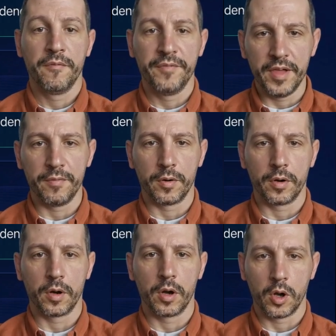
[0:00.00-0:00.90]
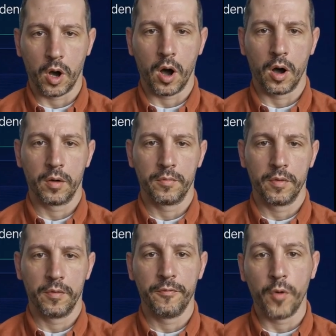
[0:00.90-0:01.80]
fever, cough,
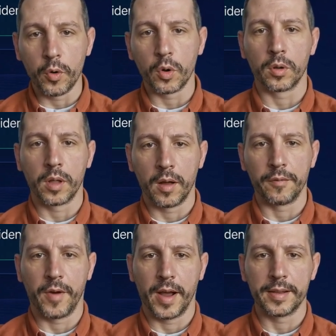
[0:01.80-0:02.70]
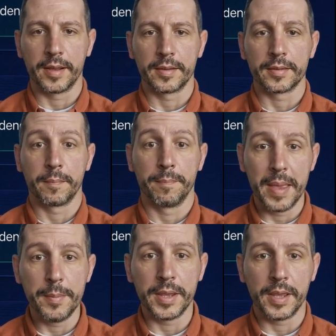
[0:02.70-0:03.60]
focal lung findings,
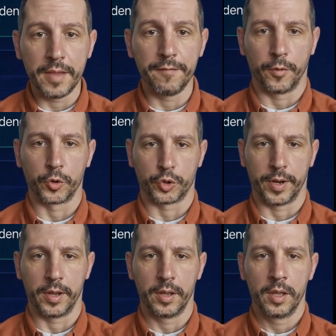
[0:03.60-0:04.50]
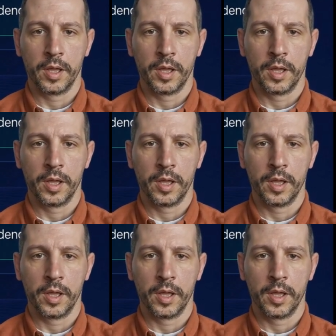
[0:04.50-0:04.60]
maybe an infiltrate.